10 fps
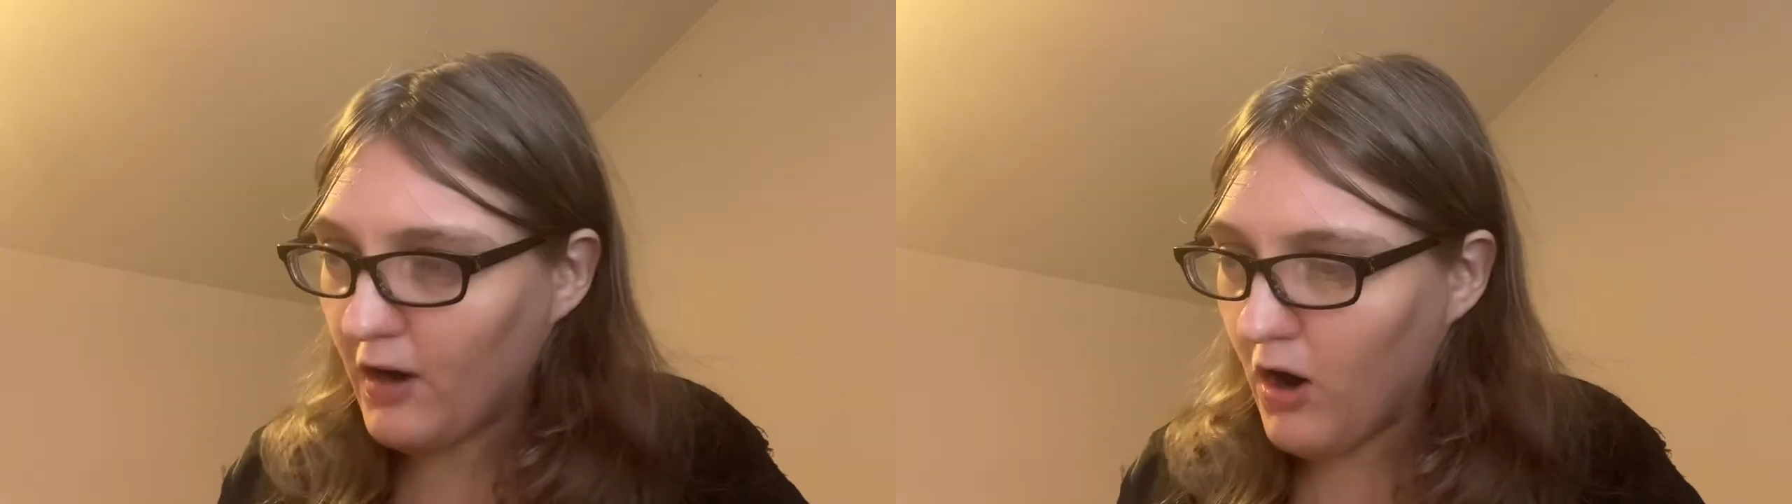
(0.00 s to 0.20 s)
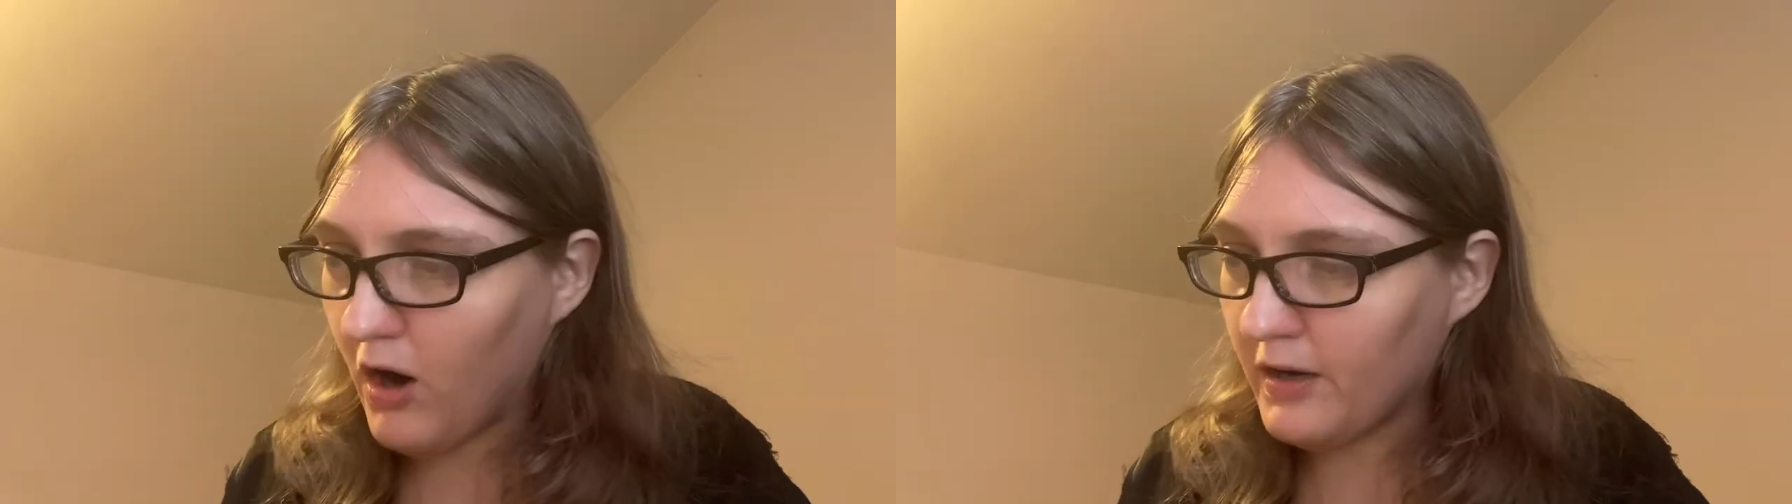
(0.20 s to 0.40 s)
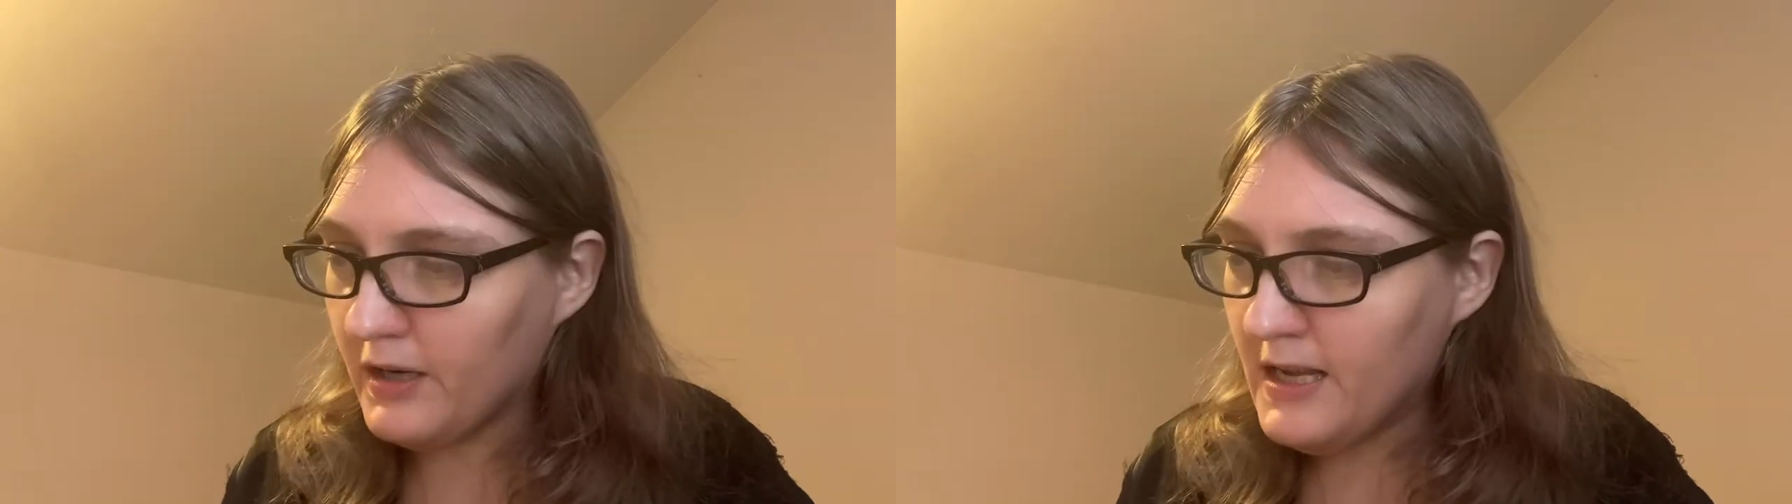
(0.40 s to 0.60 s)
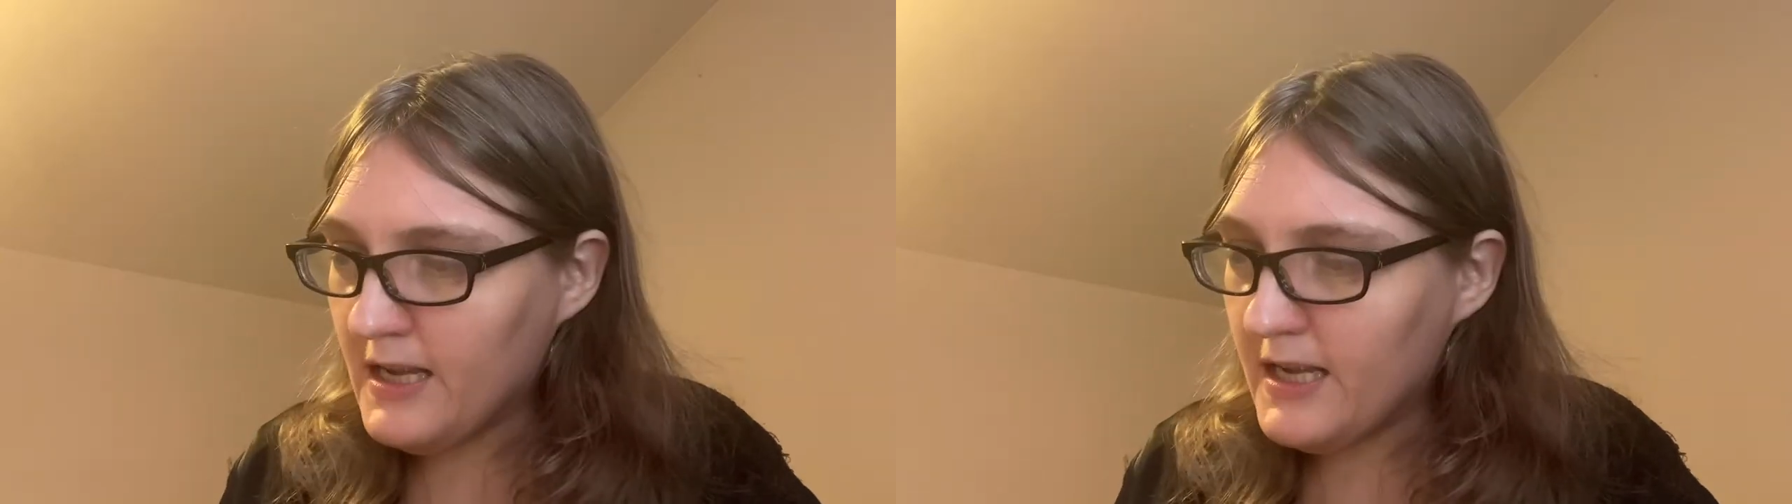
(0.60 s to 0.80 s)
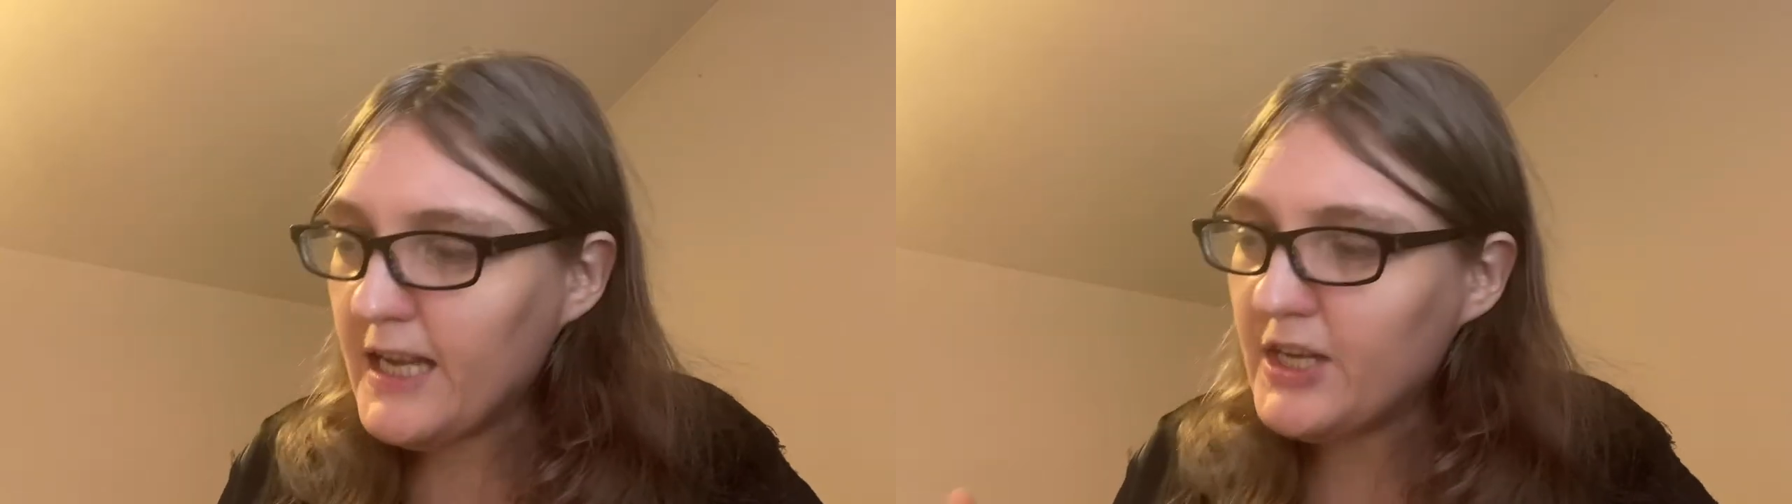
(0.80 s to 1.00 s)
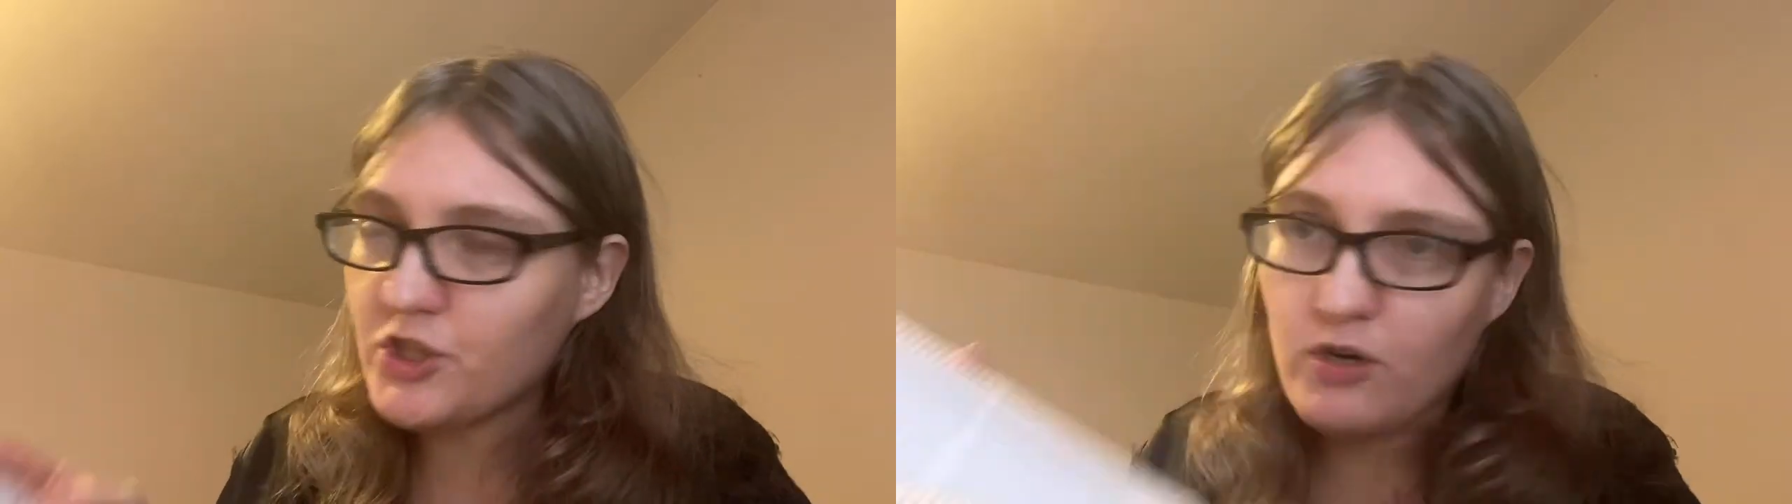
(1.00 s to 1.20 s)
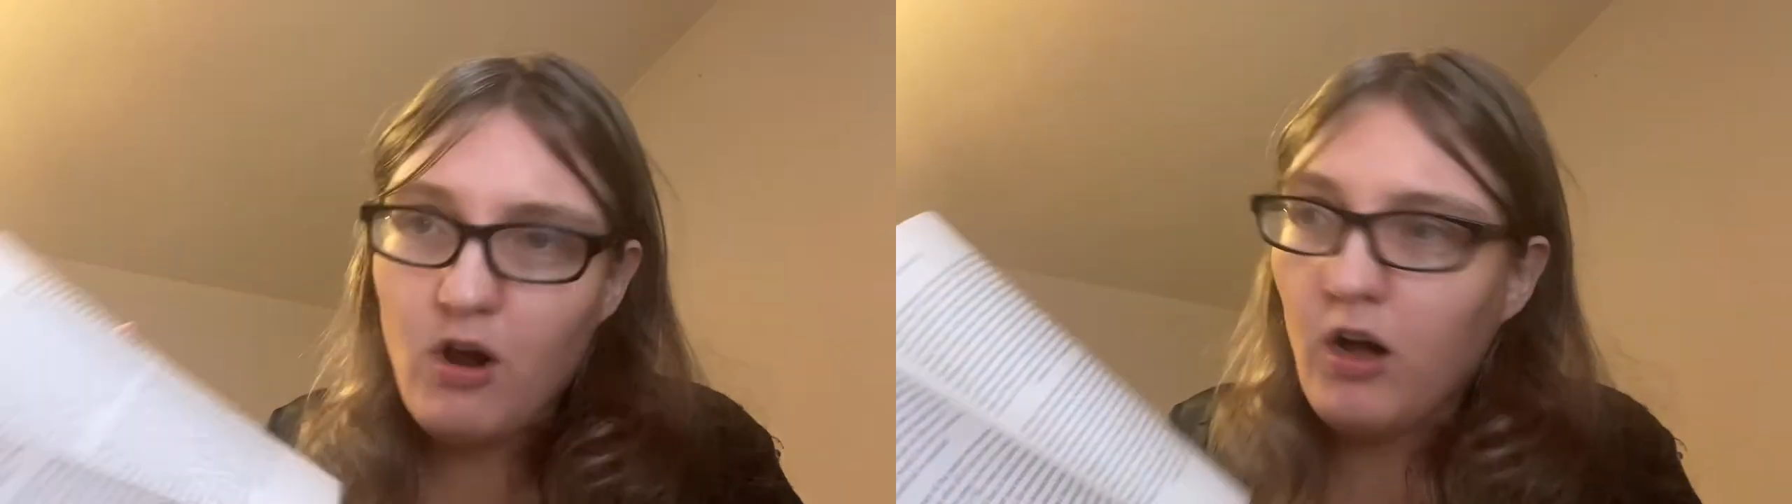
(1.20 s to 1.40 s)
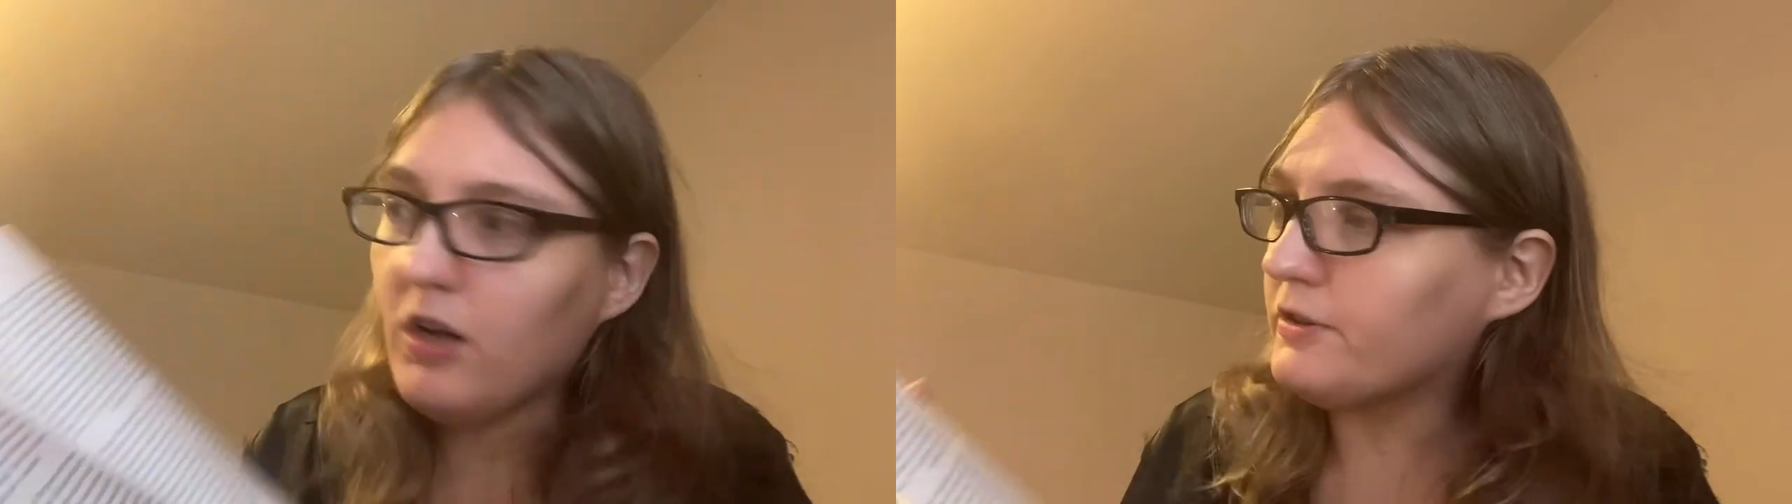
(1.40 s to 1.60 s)
are each
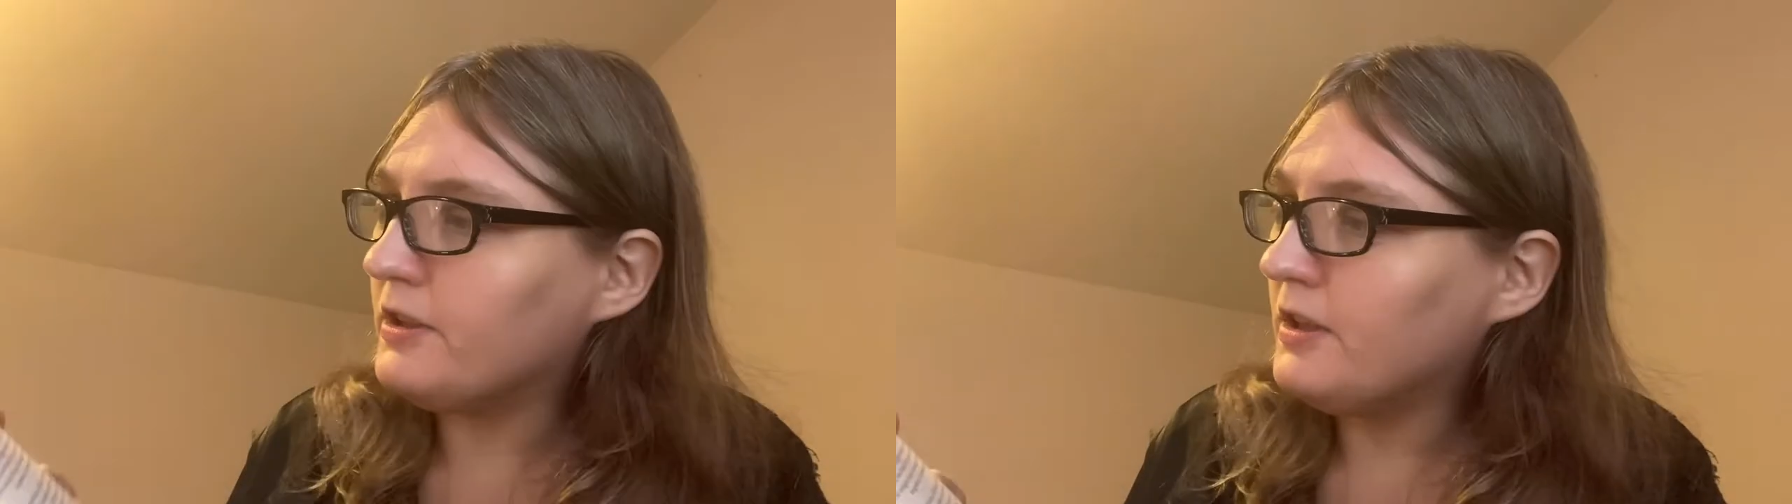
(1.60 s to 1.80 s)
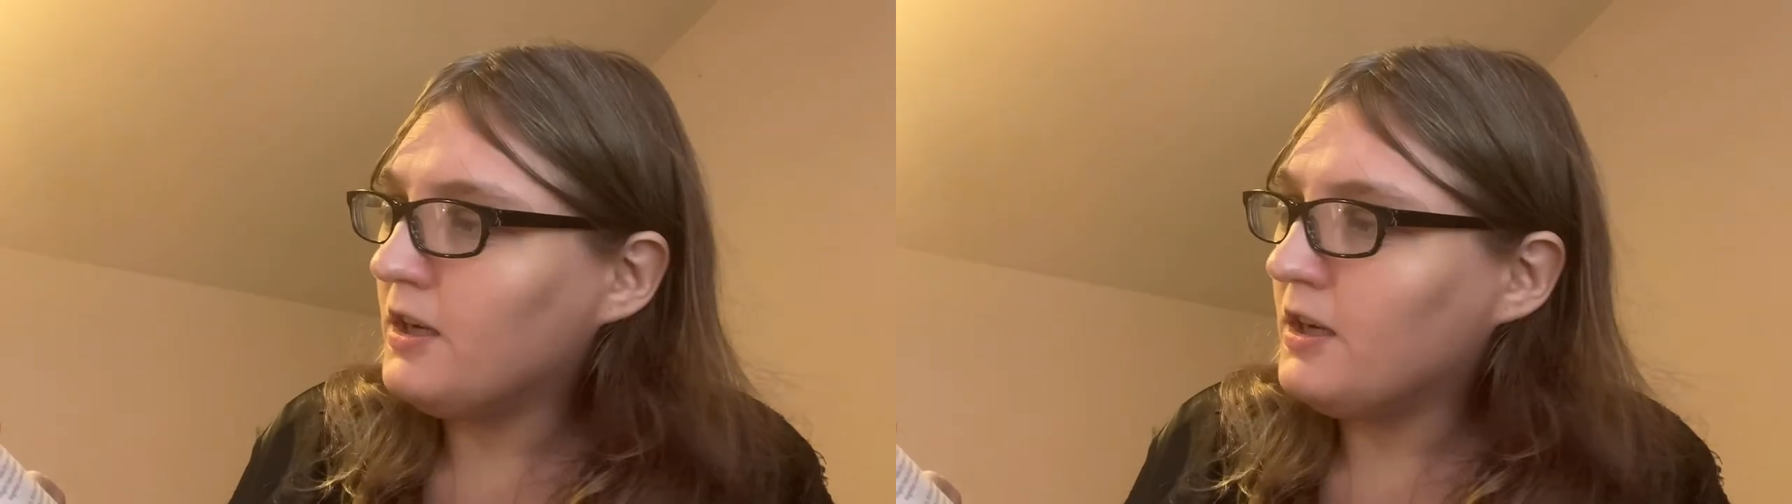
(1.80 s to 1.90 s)
called